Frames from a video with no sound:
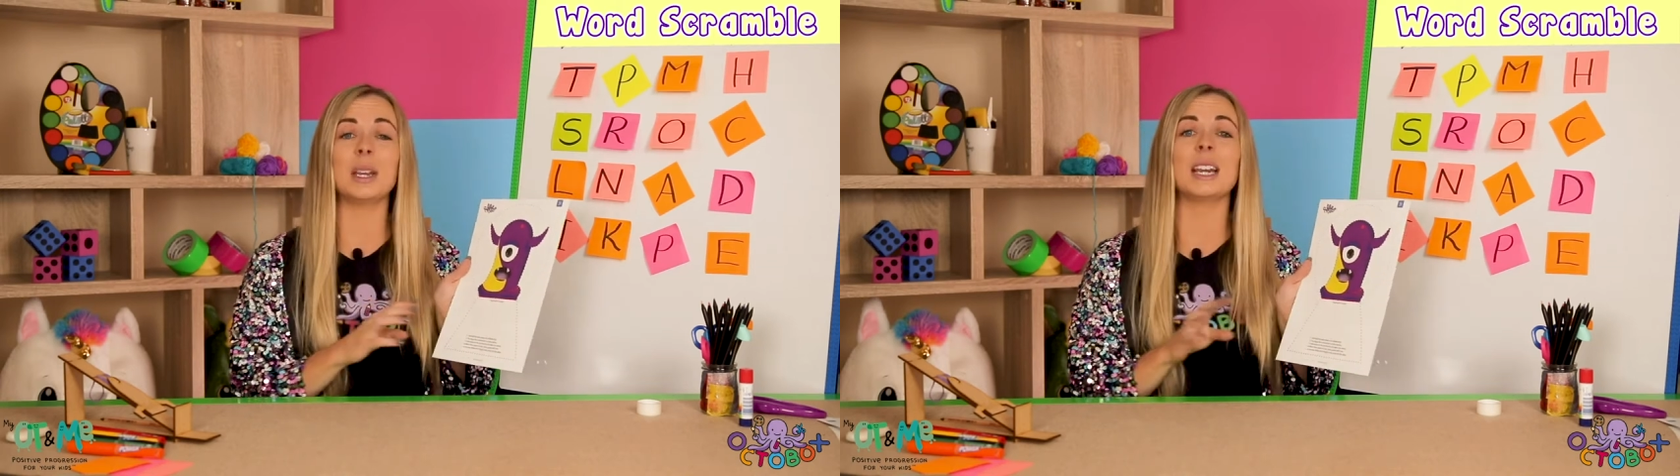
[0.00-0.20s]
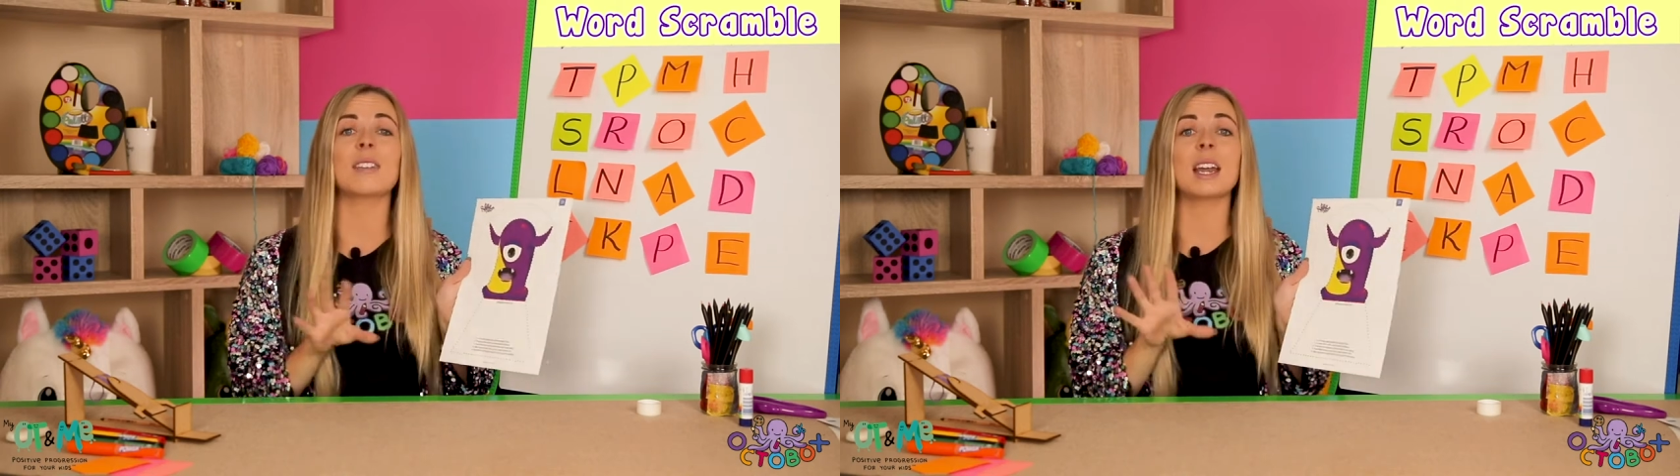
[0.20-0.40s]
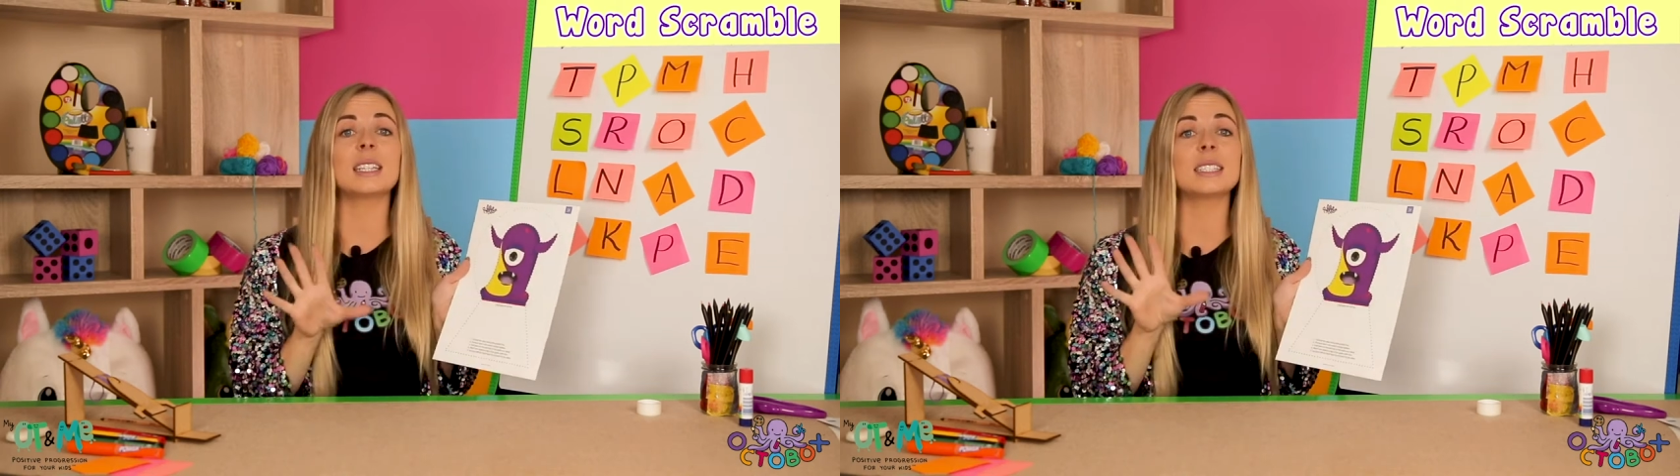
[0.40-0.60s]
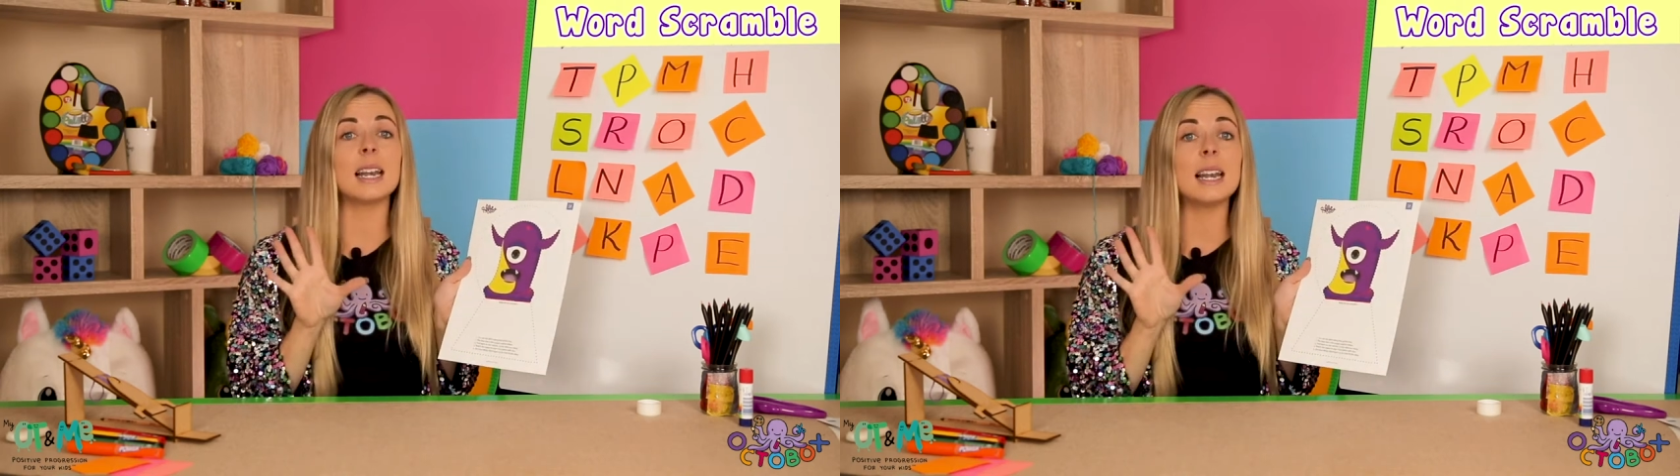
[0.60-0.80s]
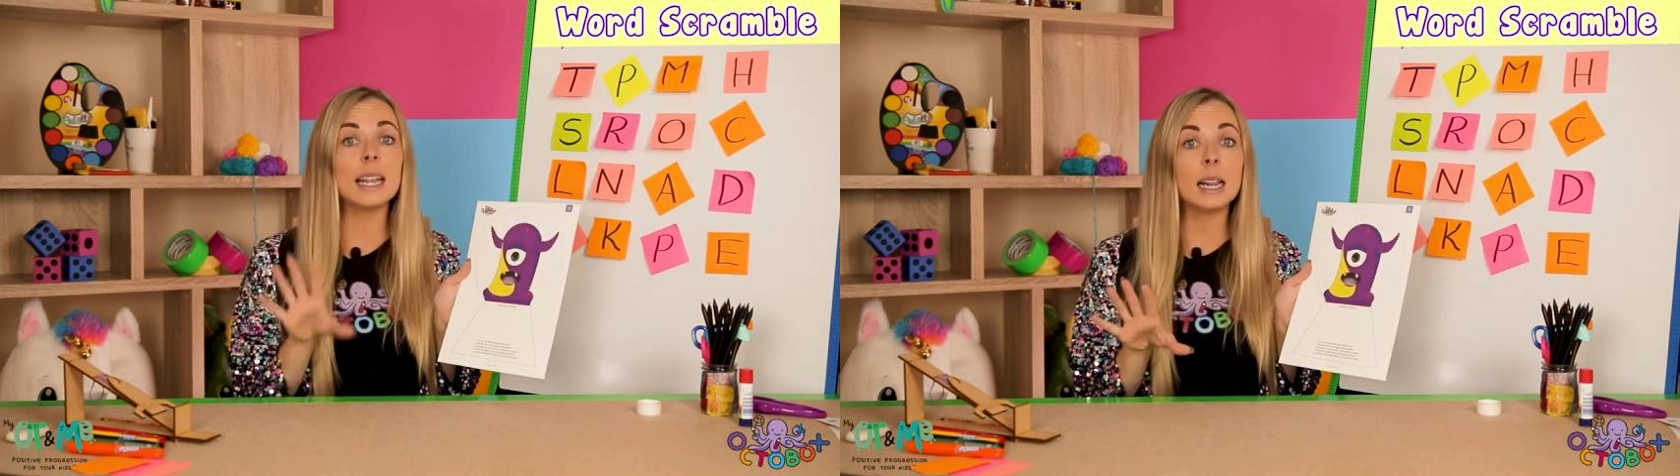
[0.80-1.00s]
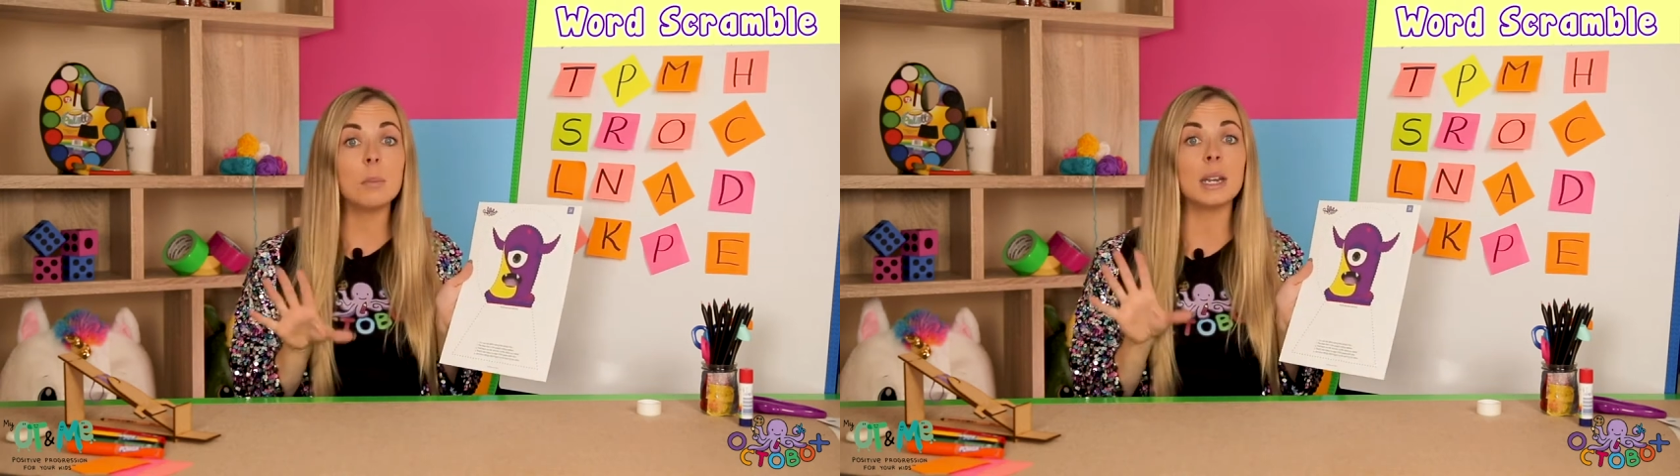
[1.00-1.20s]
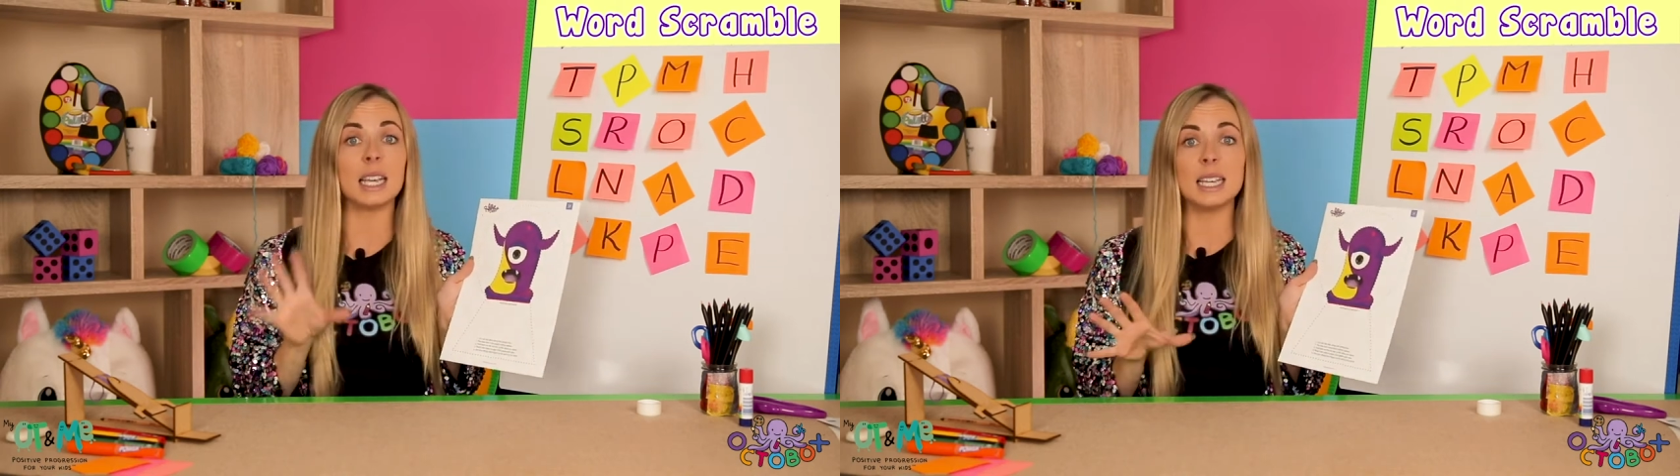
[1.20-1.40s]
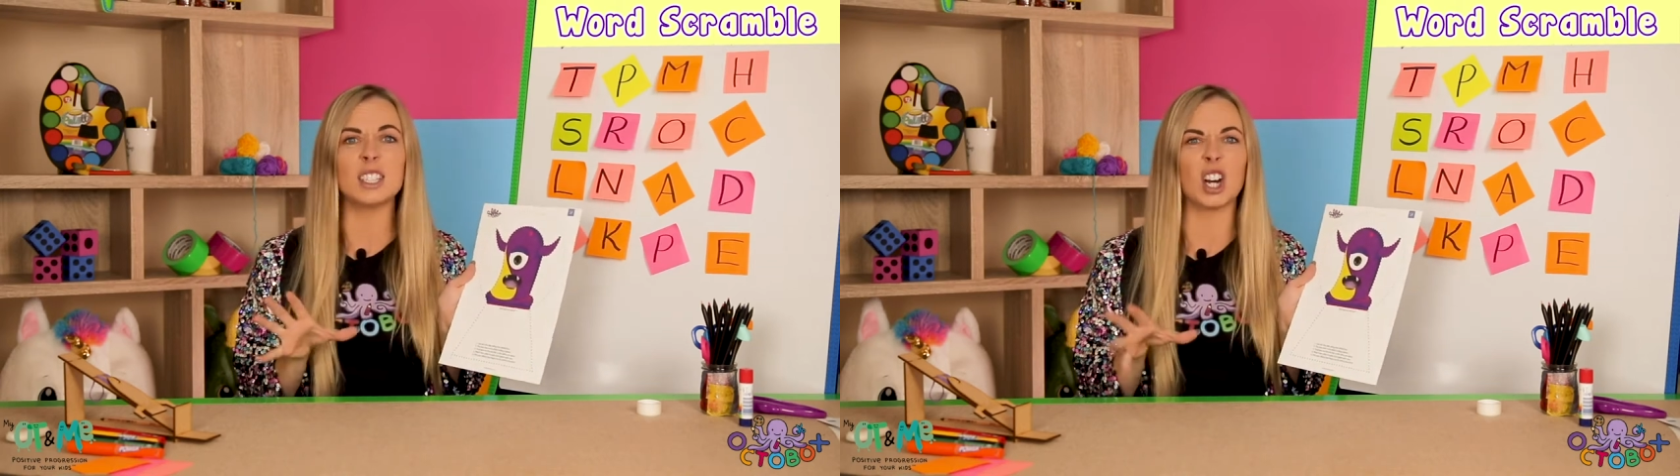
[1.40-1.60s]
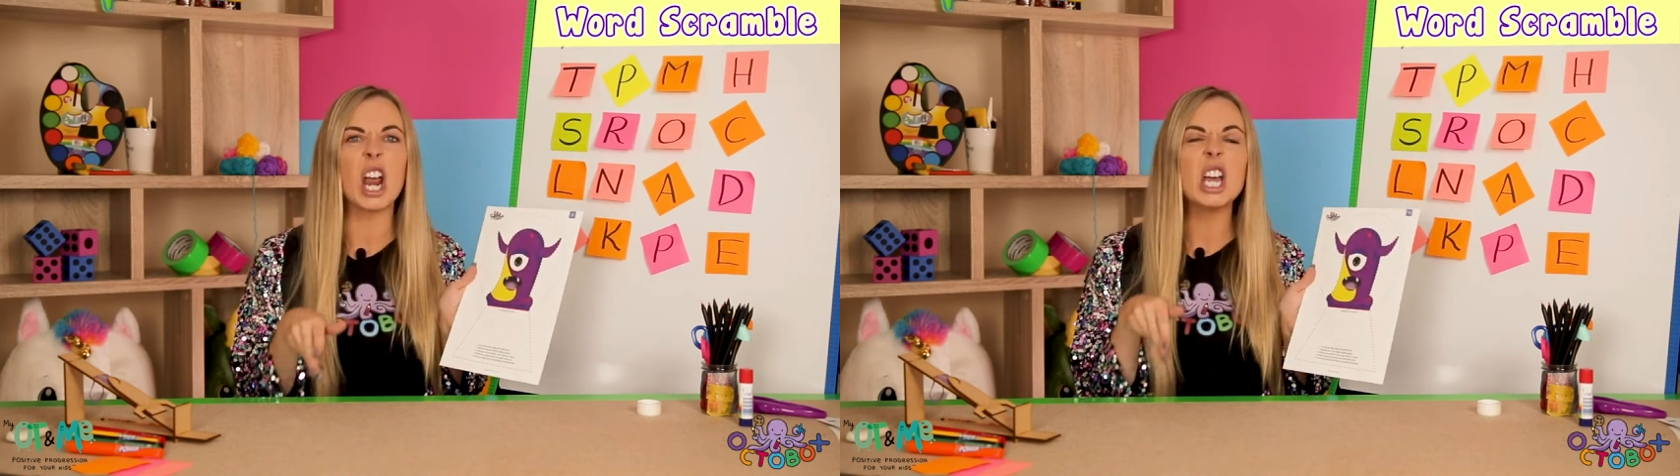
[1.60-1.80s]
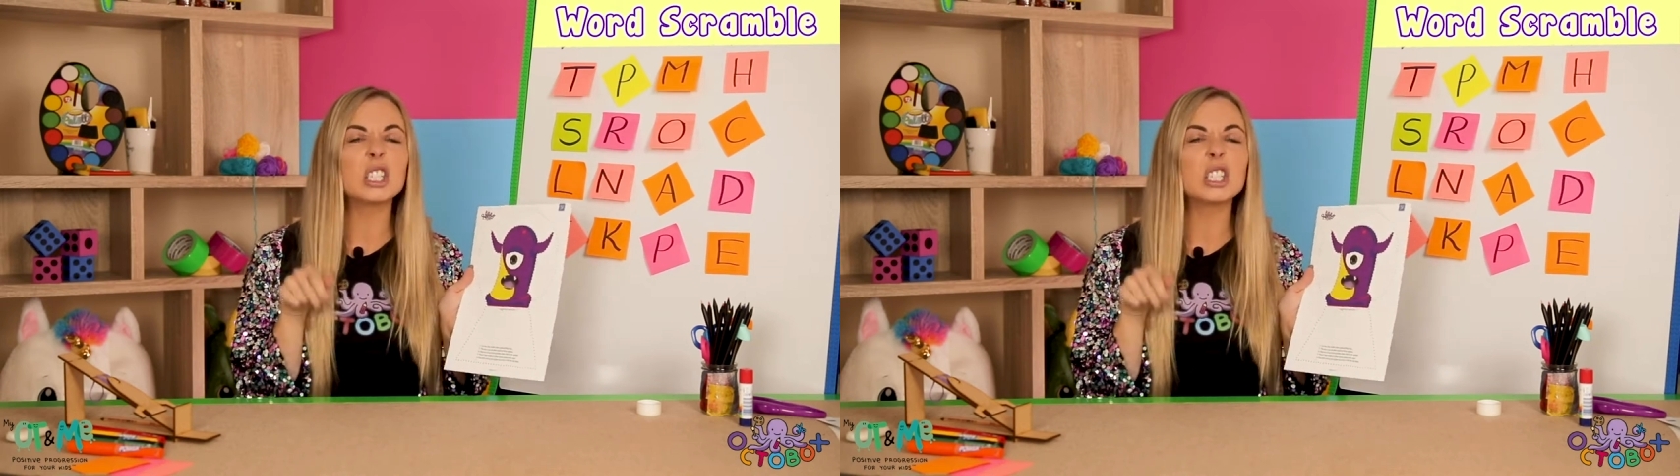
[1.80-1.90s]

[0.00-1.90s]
meaning that it's a little bit easier.